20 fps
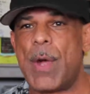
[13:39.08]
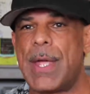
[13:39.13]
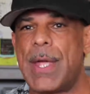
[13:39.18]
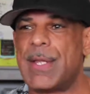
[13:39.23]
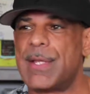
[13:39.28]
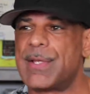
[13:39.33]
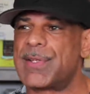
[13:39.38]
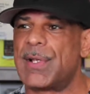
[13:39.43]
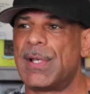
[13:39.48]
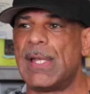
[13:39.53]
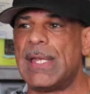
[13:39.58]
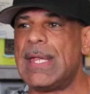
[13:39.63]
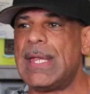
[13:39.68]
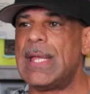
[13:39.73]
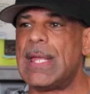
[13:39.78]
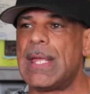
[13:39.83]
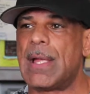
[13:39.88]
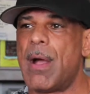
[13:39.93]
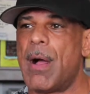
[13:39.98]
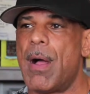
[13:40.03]
that's
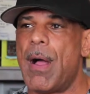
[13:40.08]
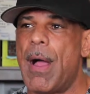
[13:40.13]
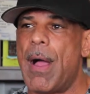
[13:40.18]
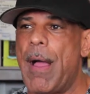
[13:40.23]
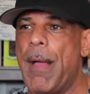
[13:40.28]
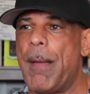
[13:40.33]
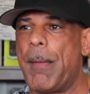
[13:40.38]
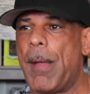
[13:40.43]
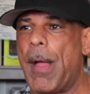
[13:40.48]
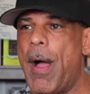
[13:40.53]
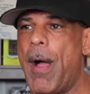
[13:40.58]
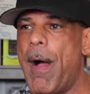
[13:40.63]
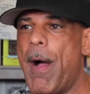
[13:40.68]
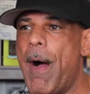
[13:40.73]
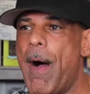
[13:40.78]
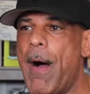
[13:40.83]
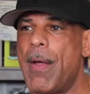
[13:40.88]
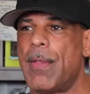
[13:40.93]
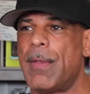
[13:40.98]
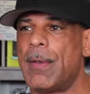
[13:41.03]
leading
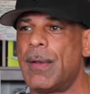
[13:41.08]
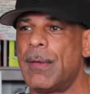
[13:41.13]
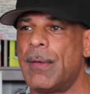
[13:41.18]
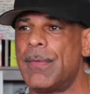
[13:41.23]
all